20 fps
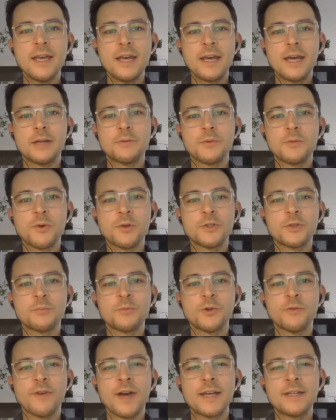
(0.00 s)
and we want to
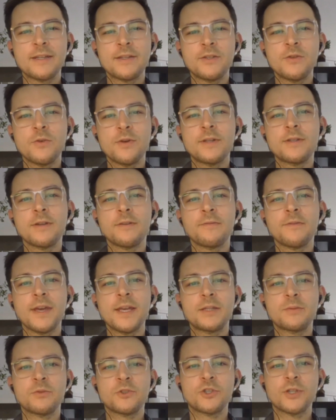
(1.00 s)
provide a new
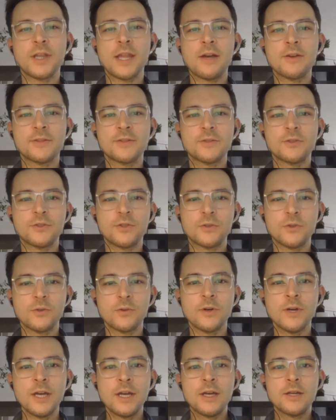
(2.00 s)
interface which allows you
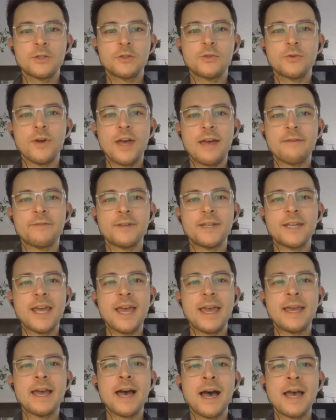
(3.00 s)
to have an
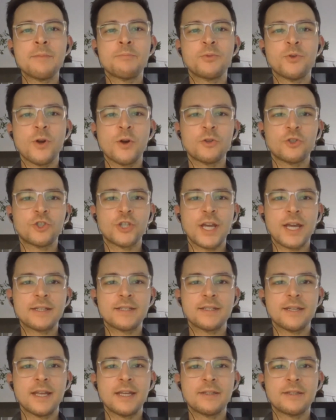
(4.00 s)
AI
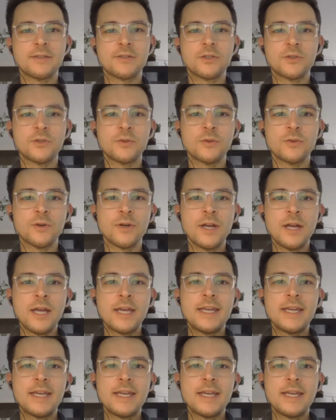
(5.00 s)
project and to